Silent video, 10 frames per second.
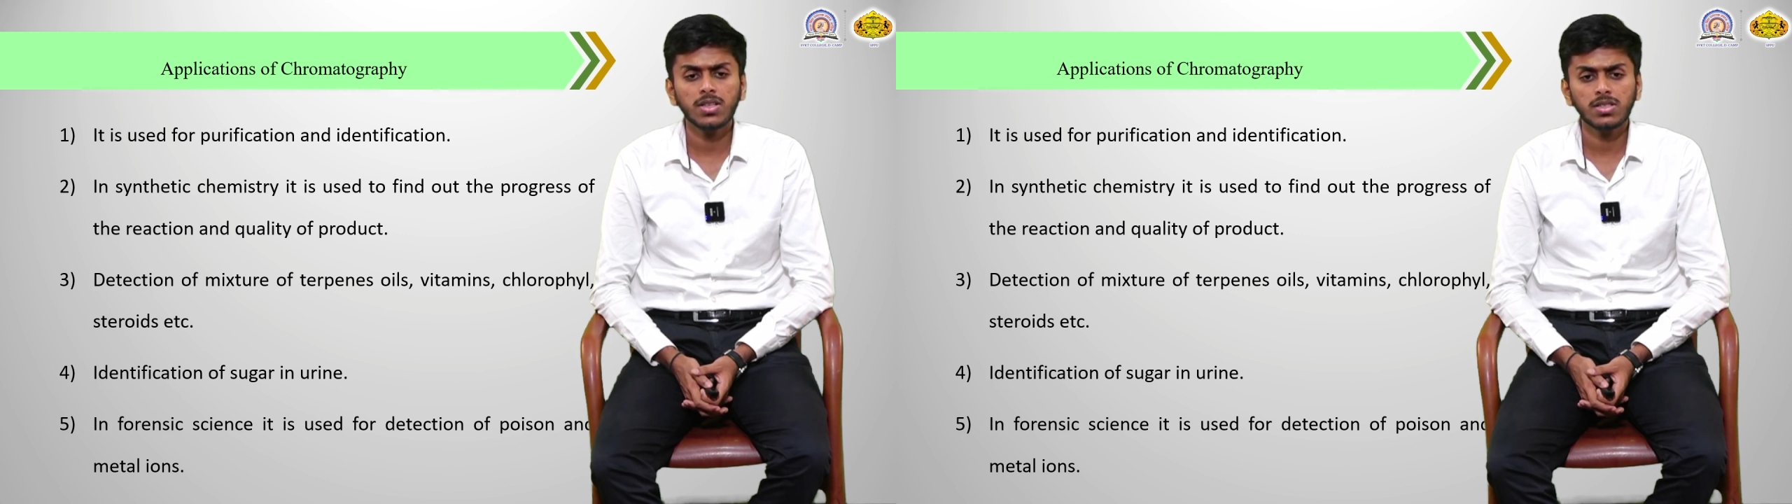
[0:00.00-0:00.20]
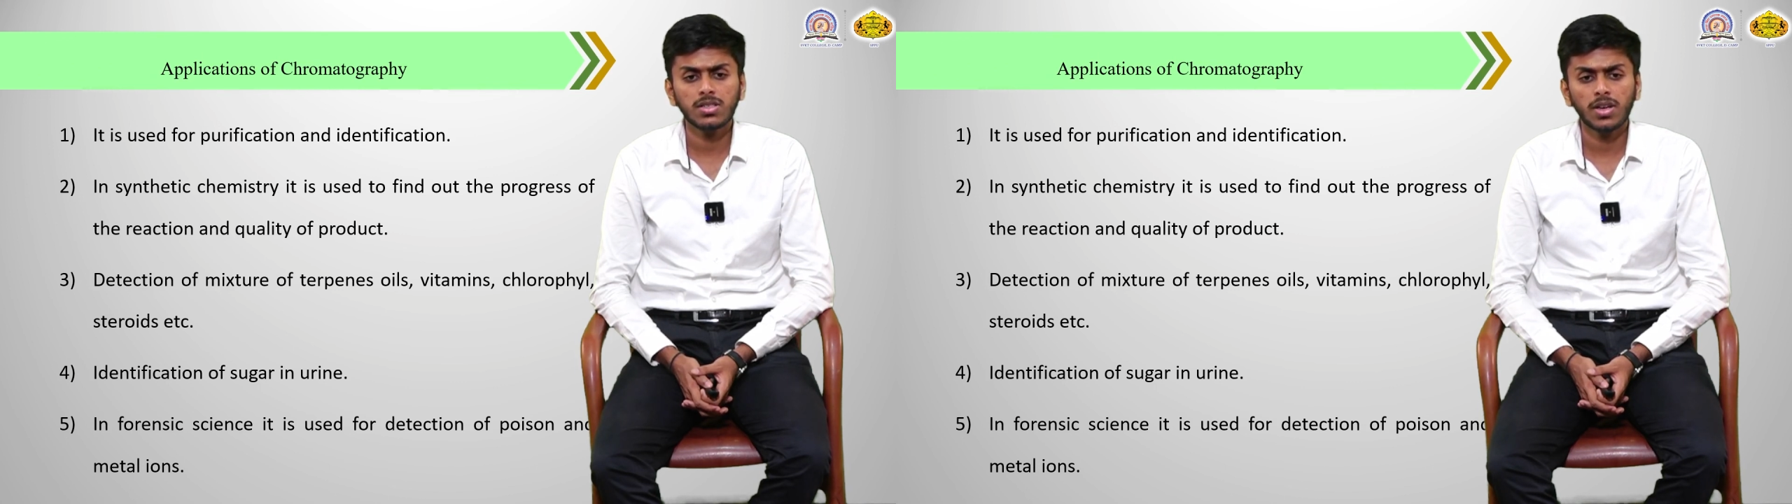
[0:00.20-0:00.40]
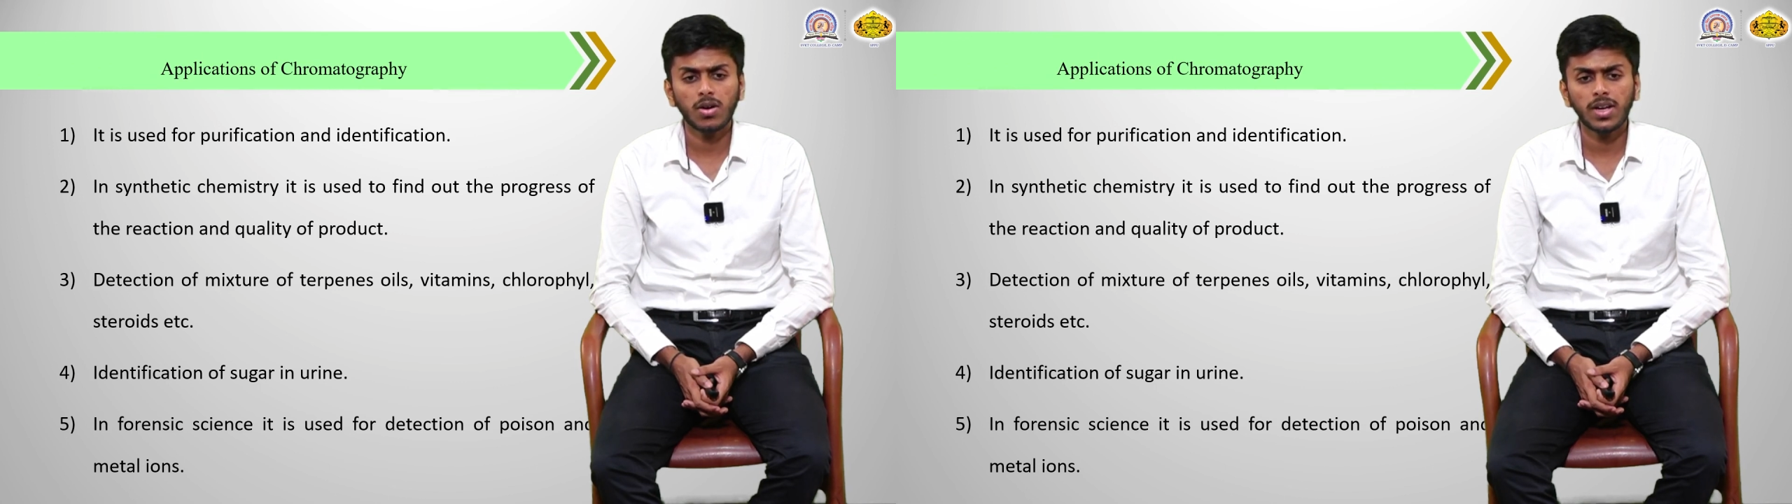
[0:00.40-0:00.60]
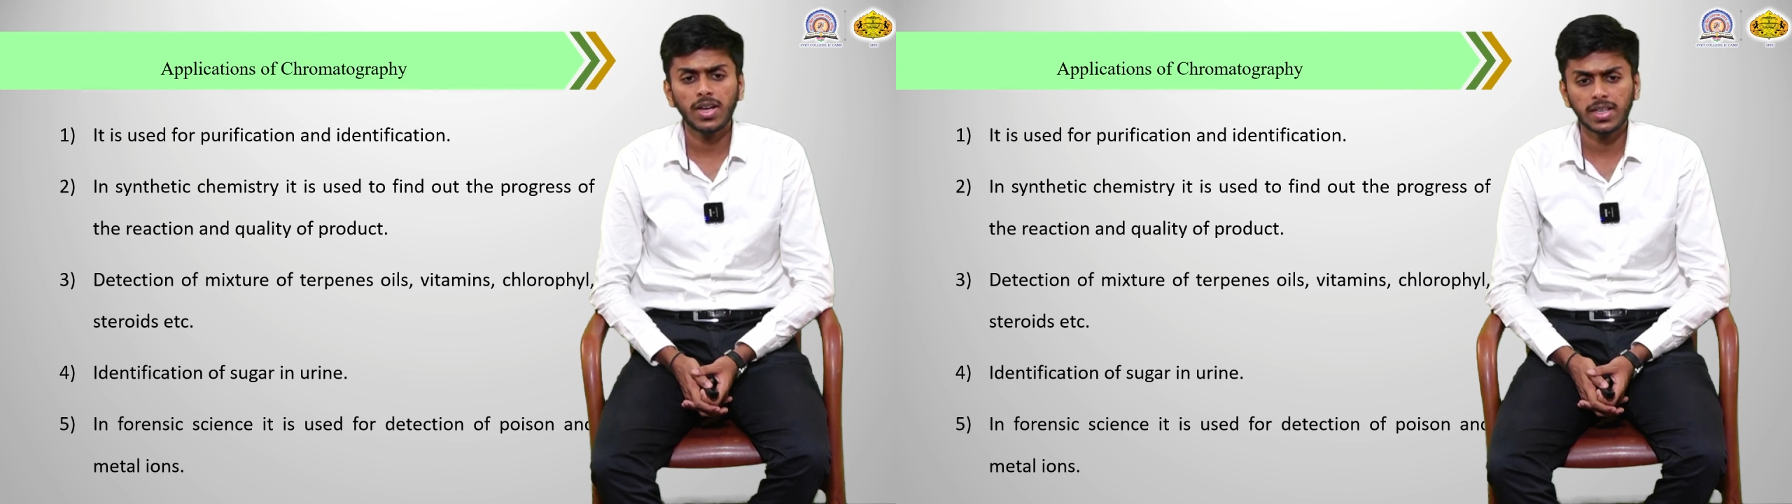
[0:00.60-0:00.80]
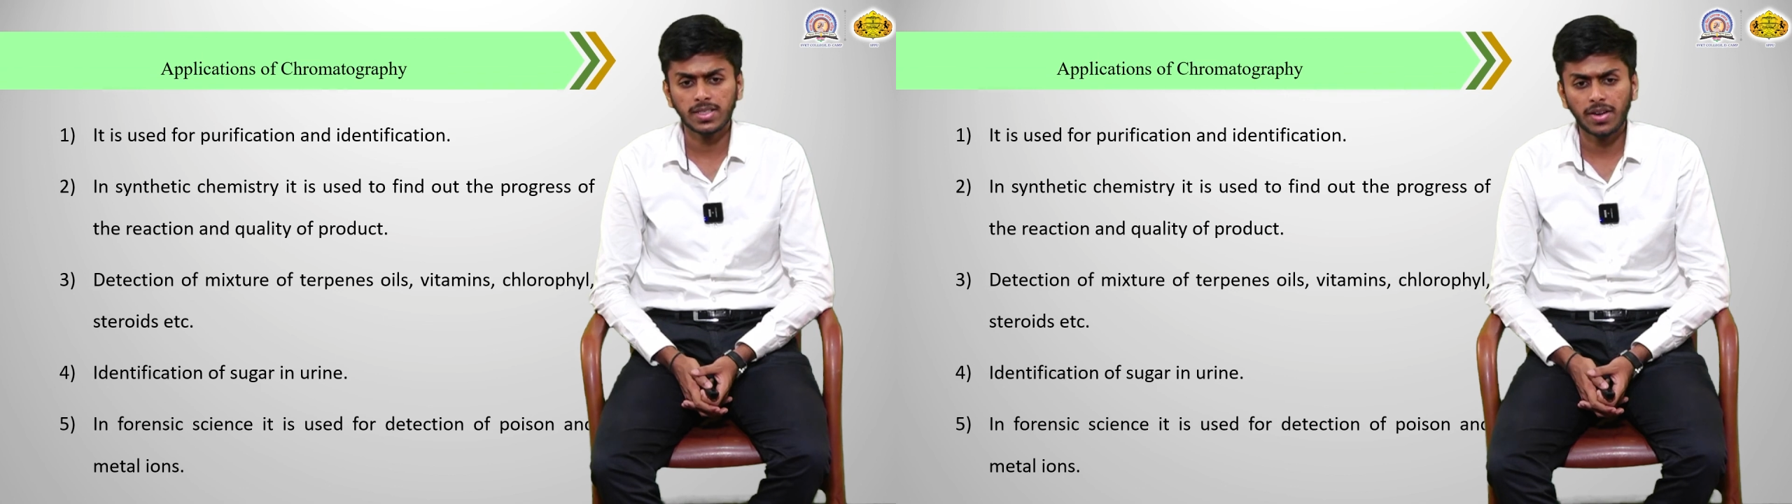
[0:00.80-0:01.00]

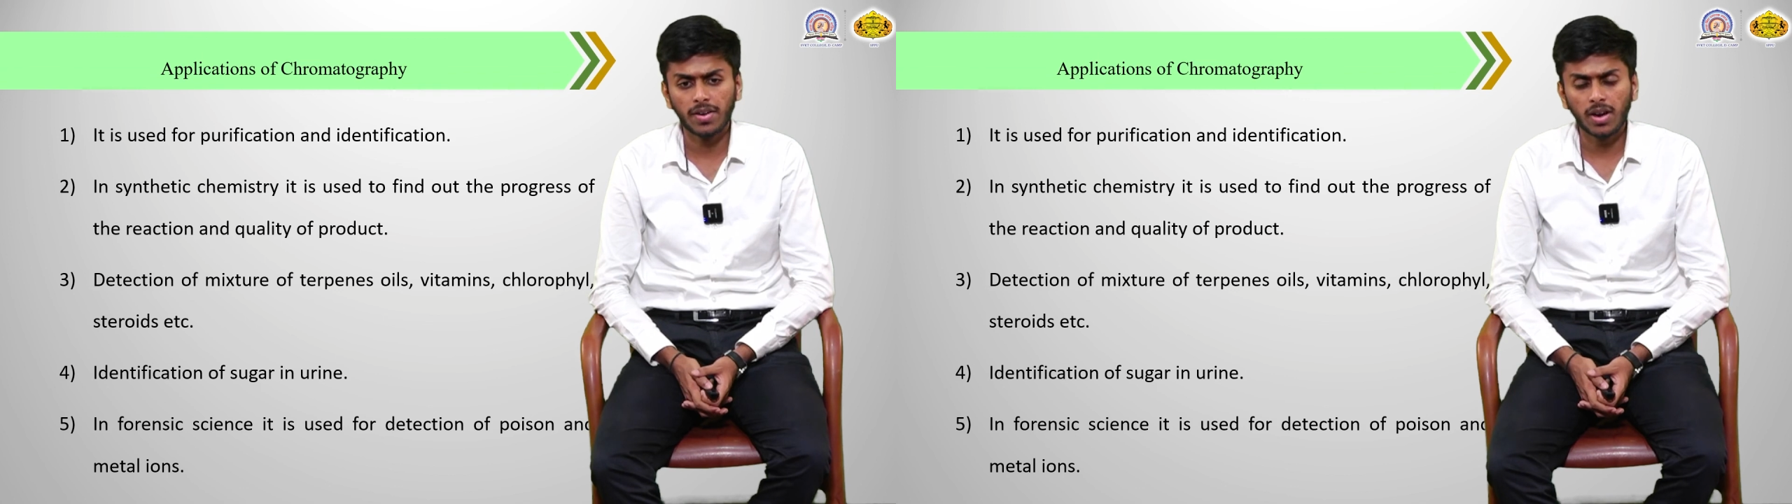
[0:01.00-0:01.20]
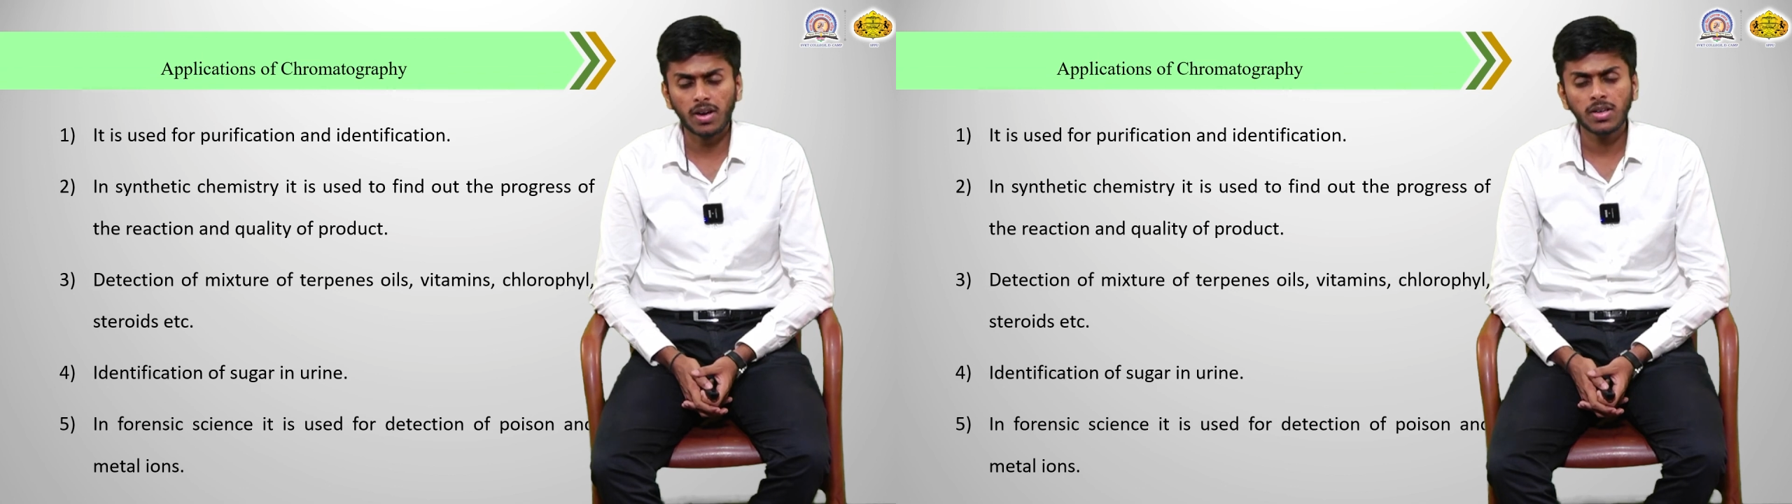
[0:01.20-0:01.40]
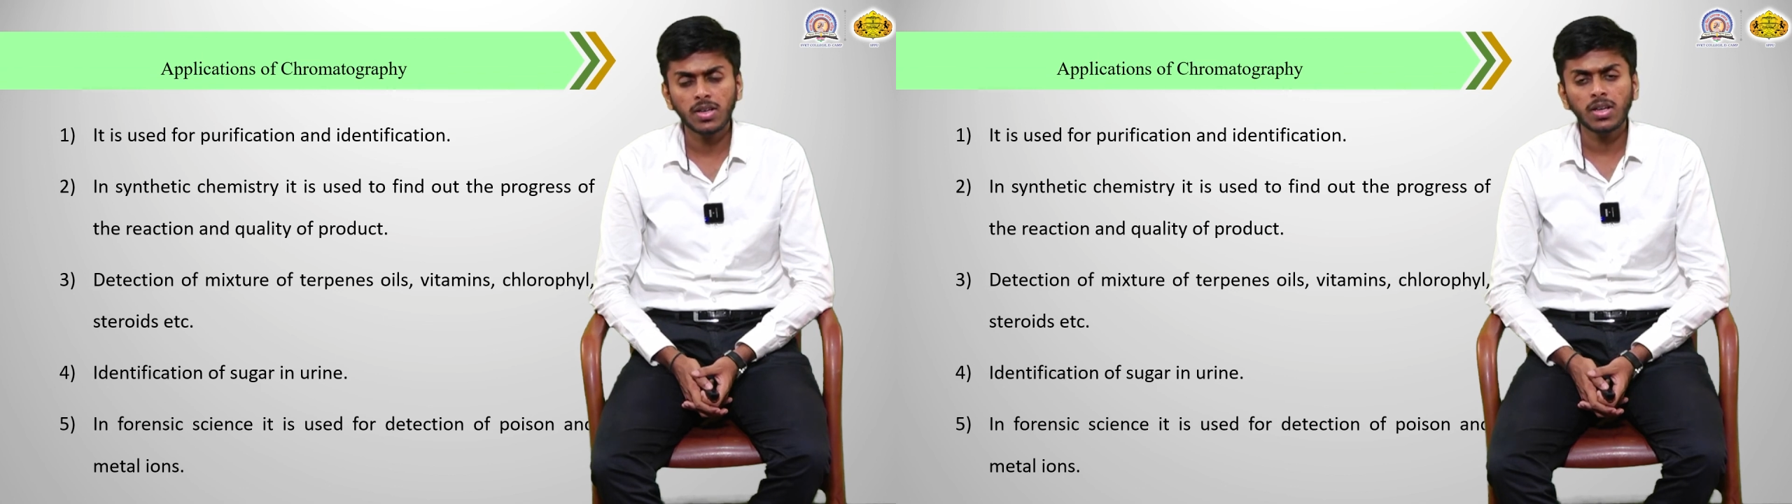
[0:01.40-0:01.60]
steroid, etc.